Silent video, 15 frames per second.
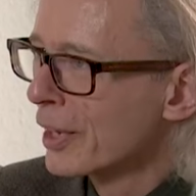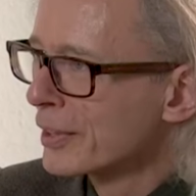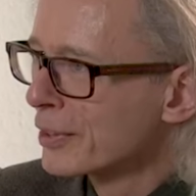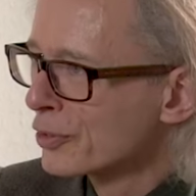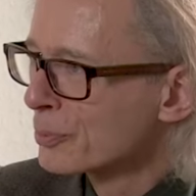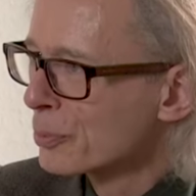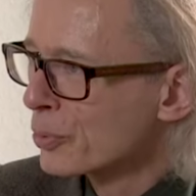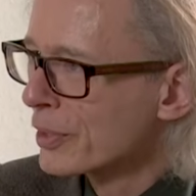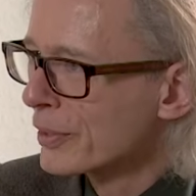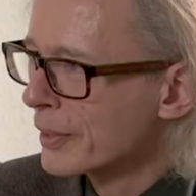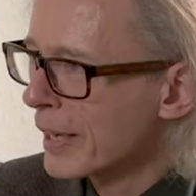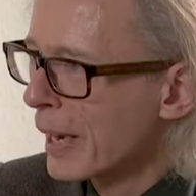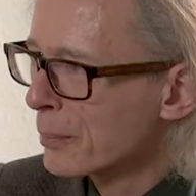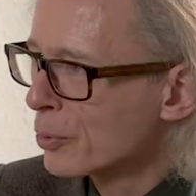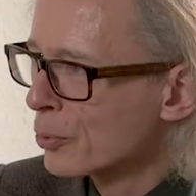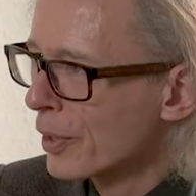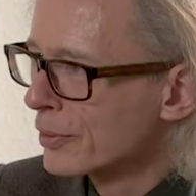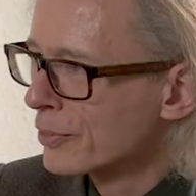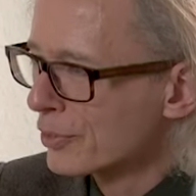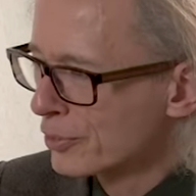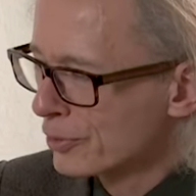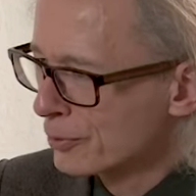take as breathing
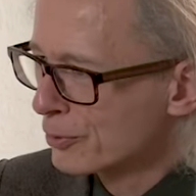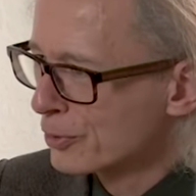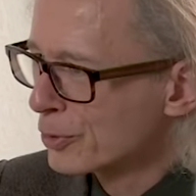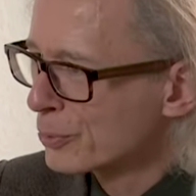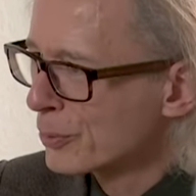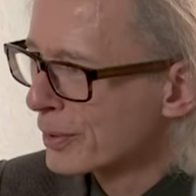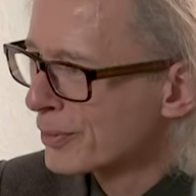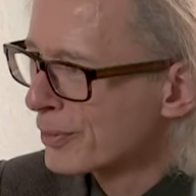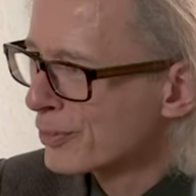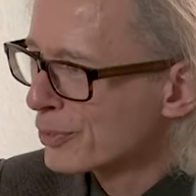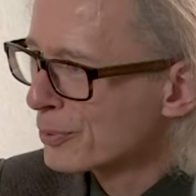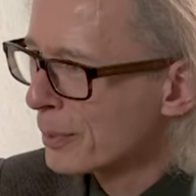apparatus if you went into